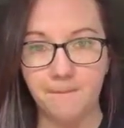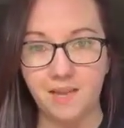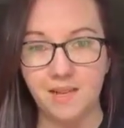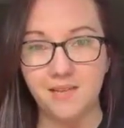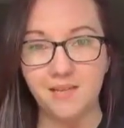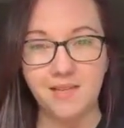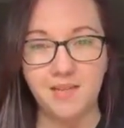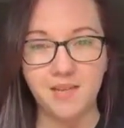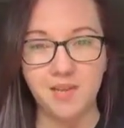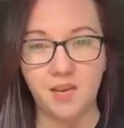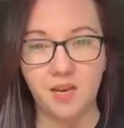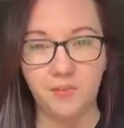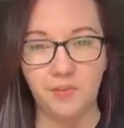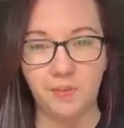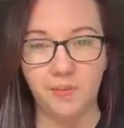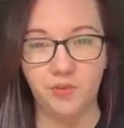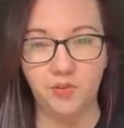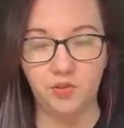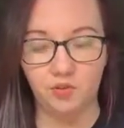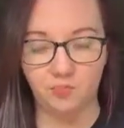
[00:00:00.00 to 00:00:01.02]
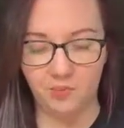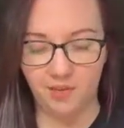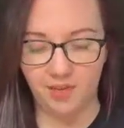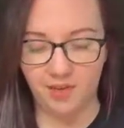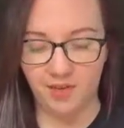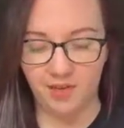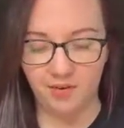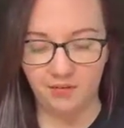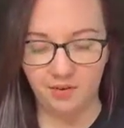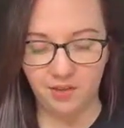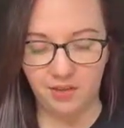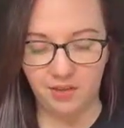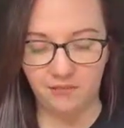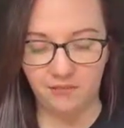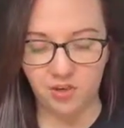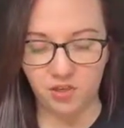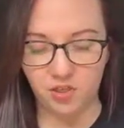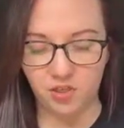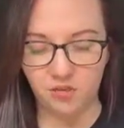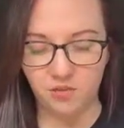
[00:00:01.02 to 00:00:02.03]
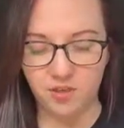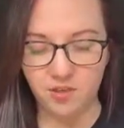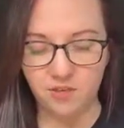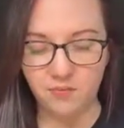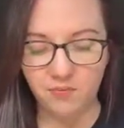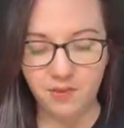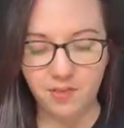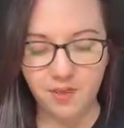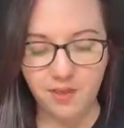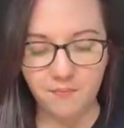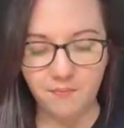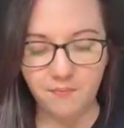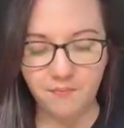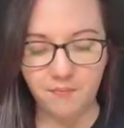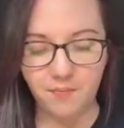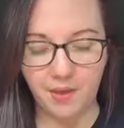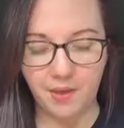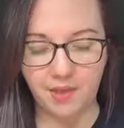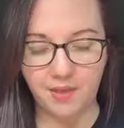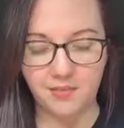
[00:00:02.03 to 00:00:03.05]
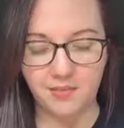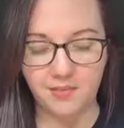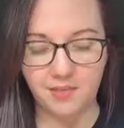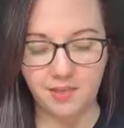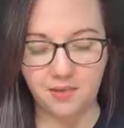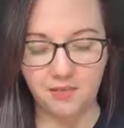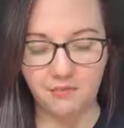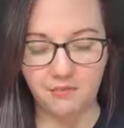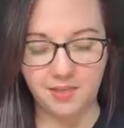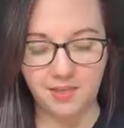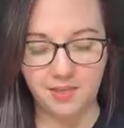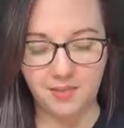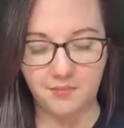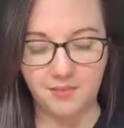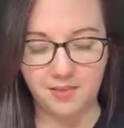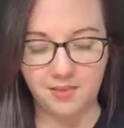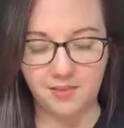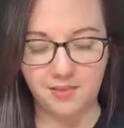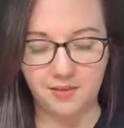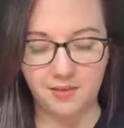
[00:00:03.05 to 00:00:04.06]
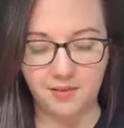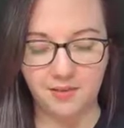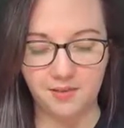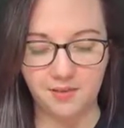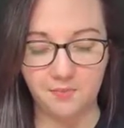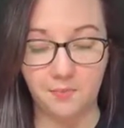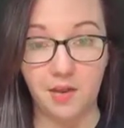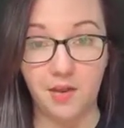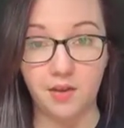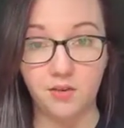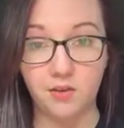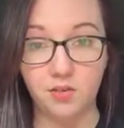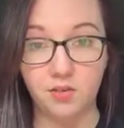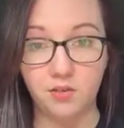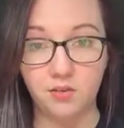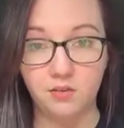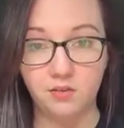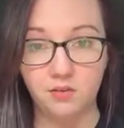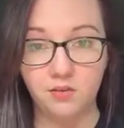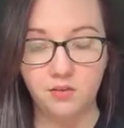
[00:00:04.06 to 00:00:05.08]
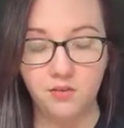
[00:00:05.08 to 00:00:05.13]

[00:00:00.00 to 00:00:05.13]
I see a lot of people do them, but they get really frustrated with them because they don't seem to sell as much.